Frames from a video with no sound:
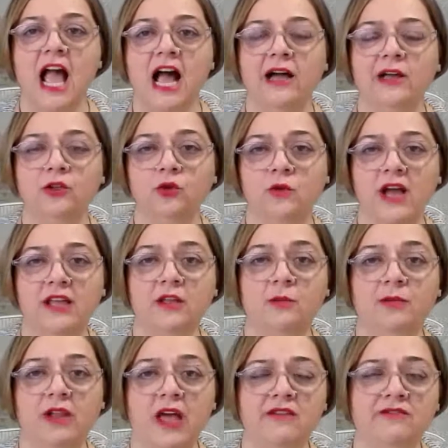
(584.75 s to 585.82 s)
How do I
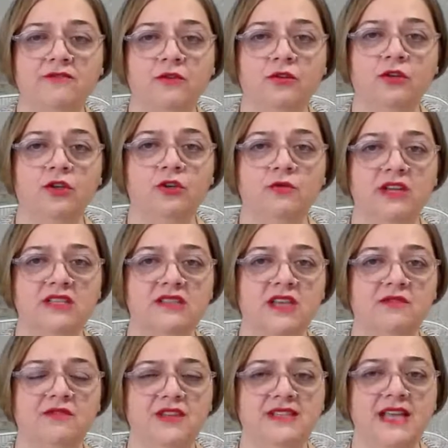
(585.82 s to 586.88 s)
apply for the
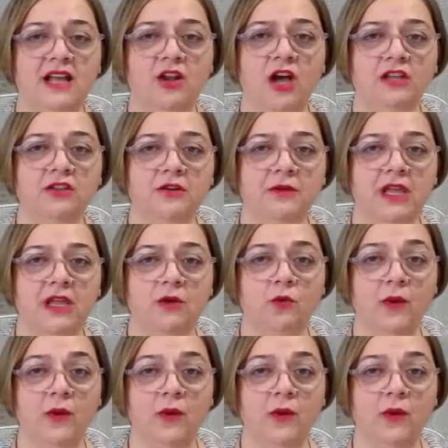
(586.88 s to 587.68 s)
USA visa lottery?